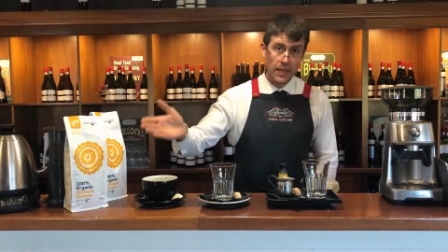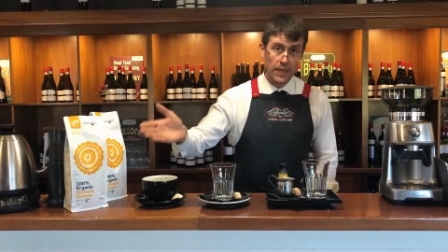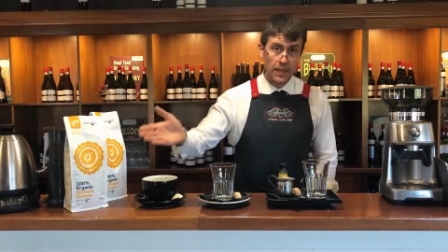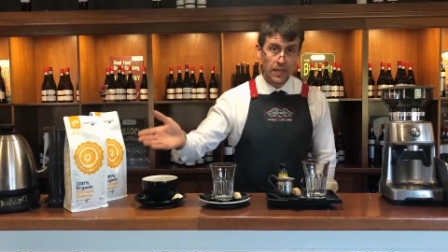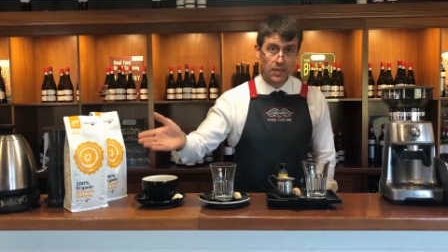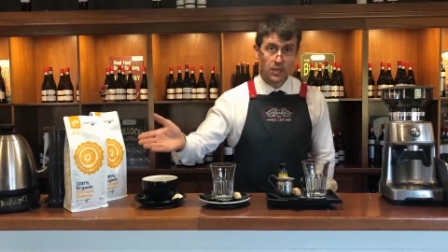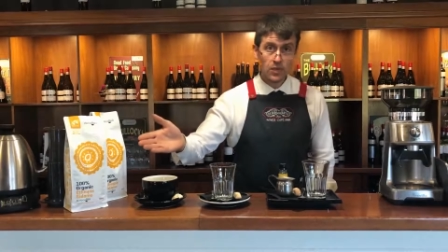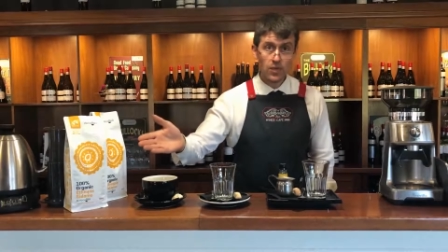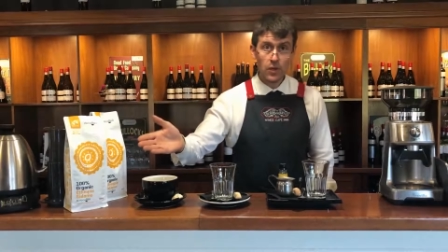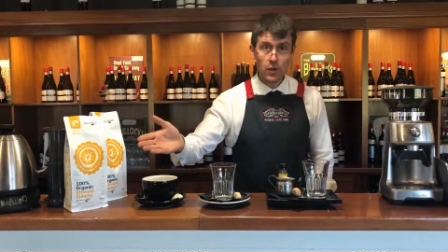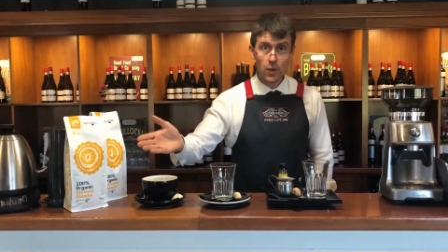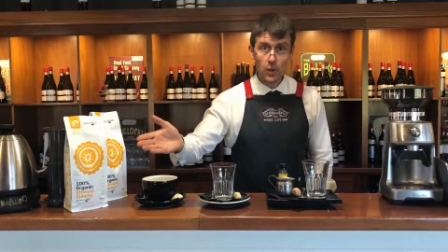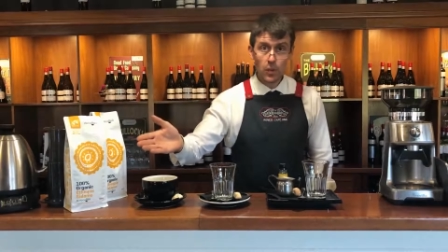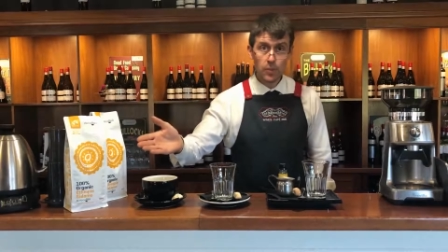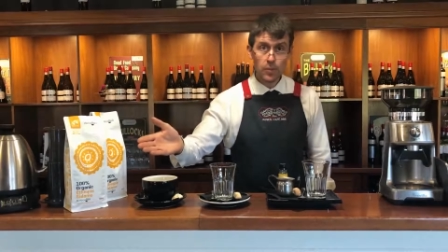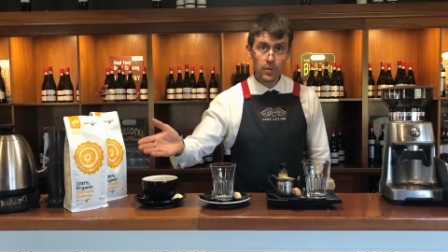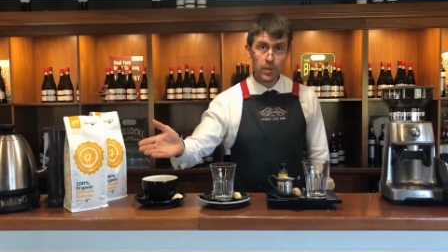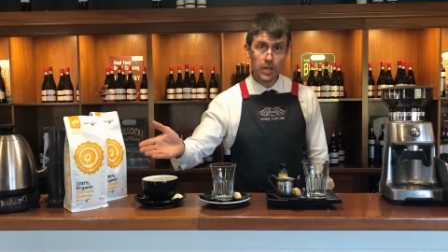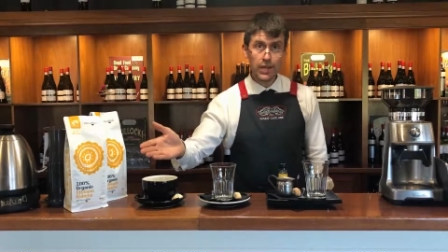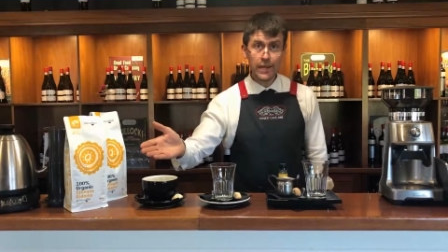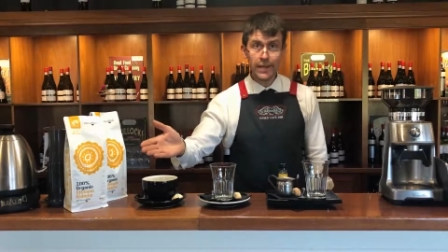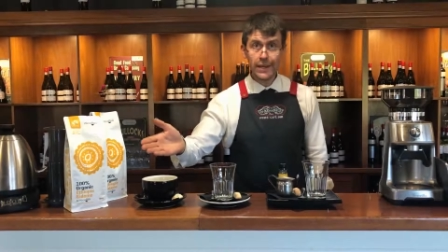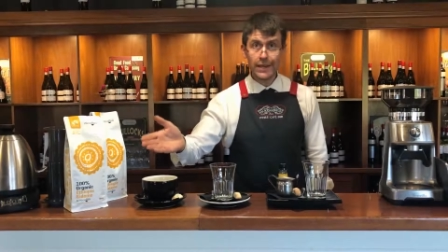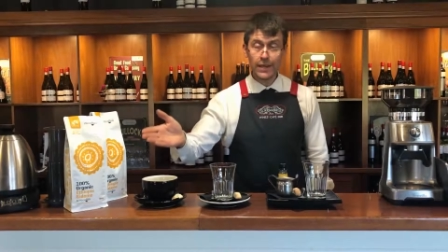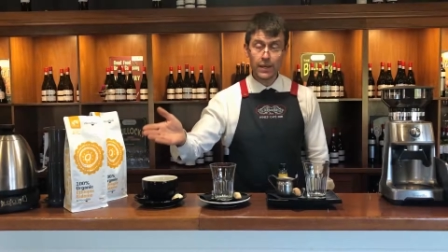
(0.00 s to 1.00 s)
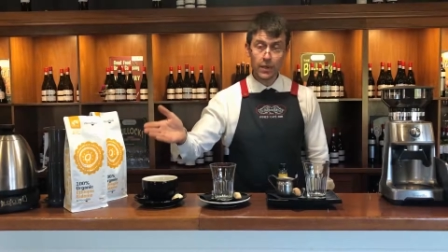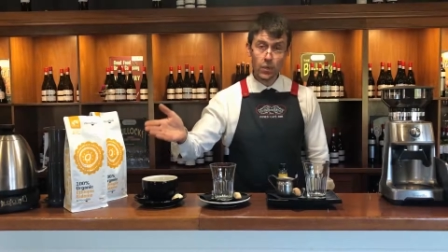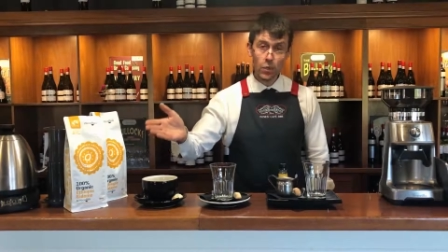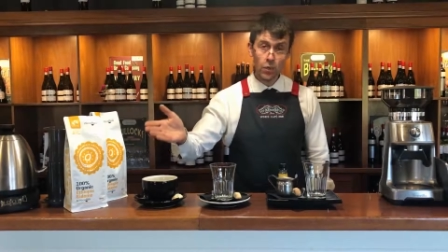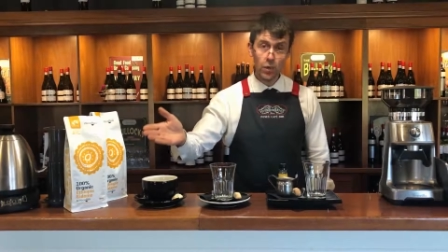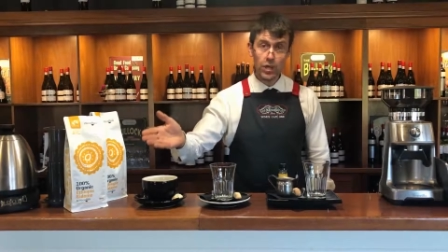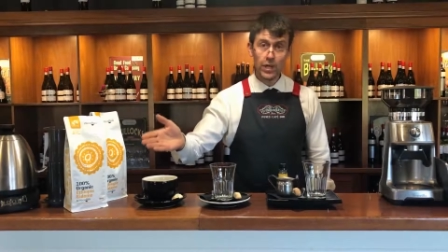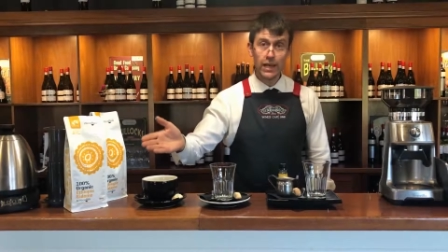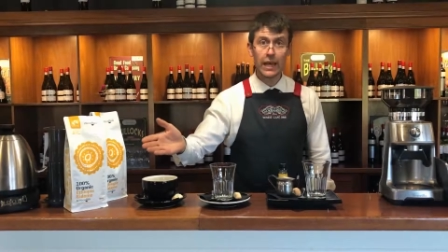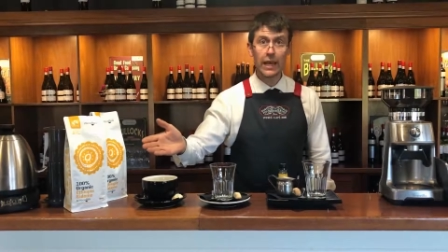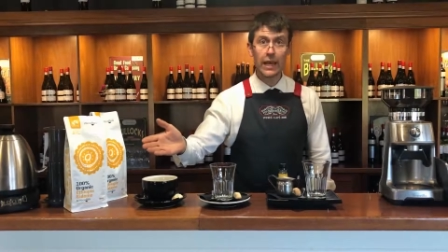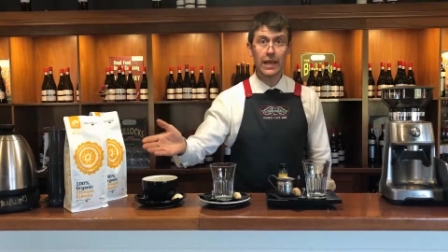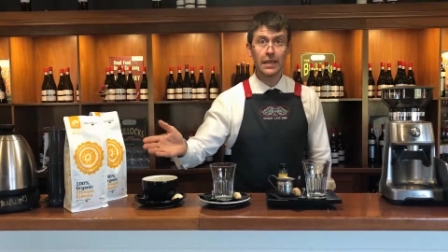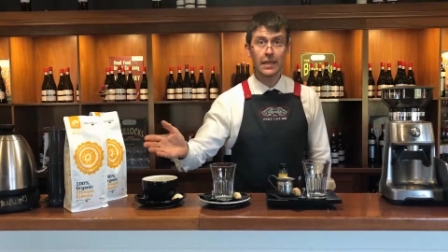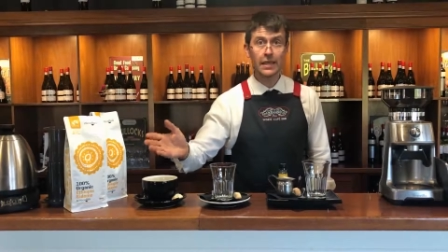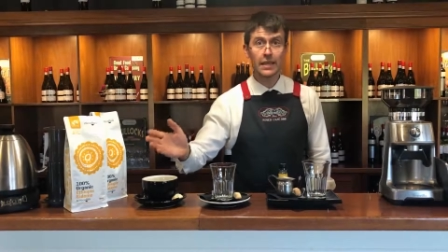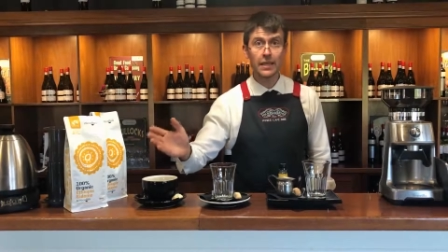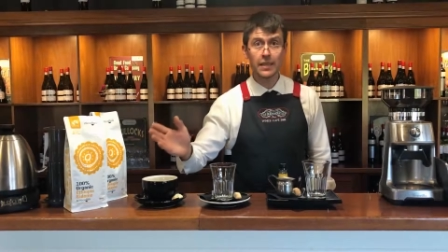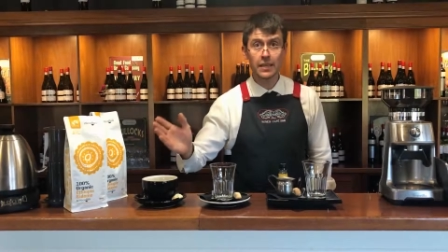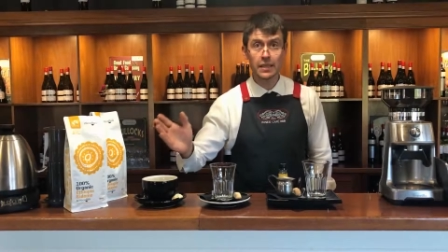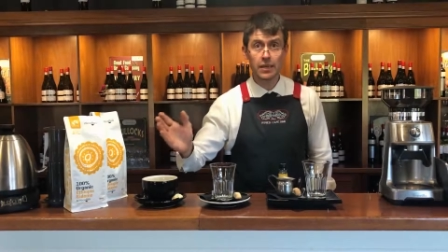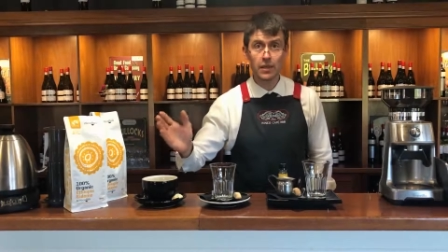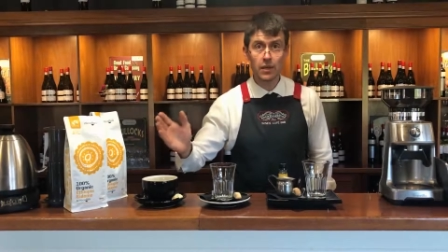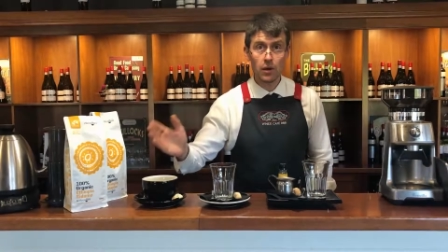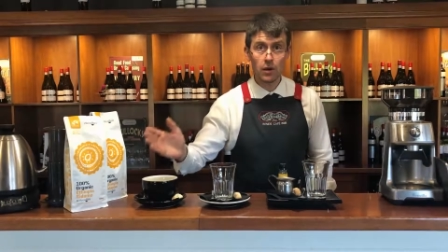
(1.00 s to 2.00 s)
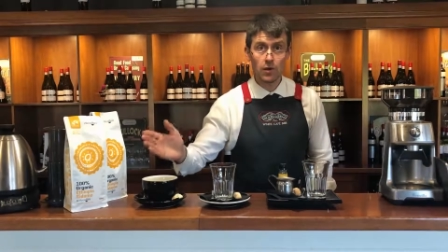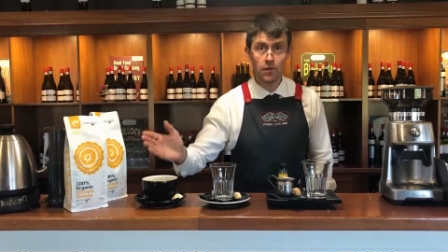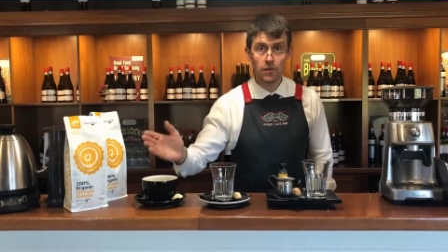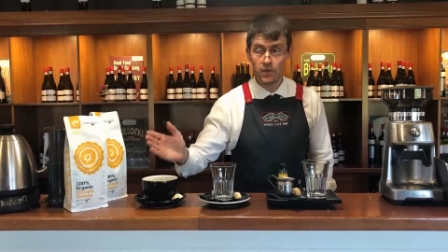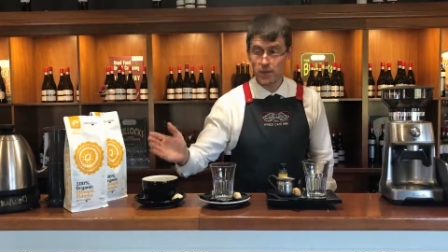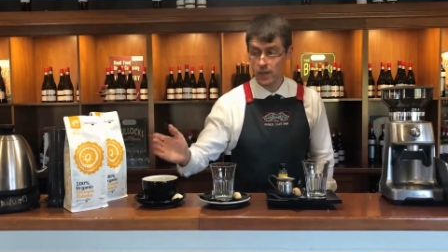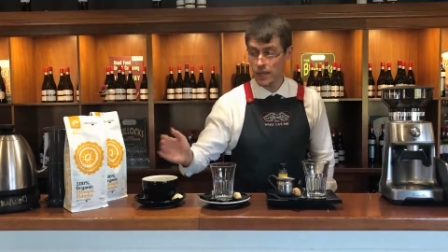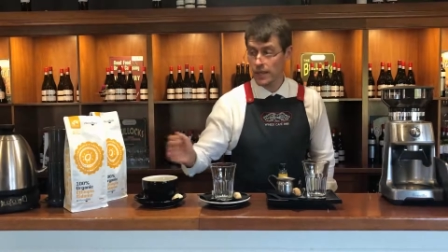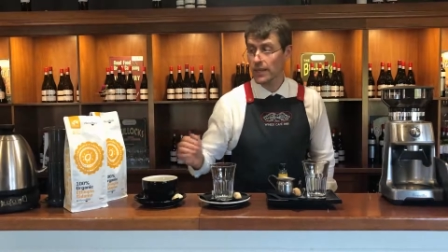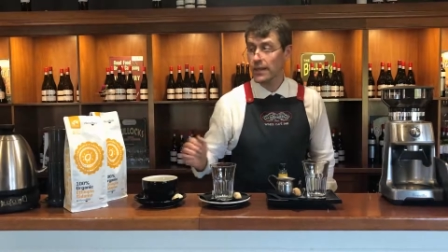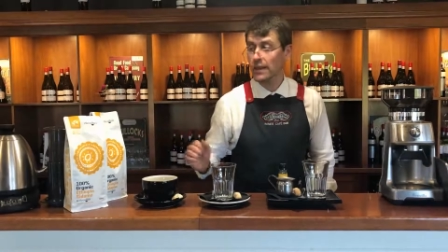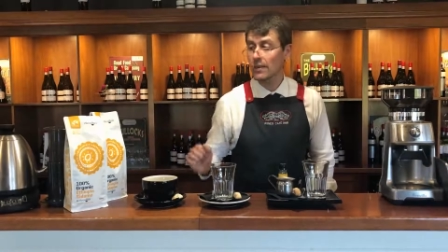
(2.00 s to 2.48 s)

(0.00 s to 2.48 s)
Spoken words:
Ethiopia organic coffee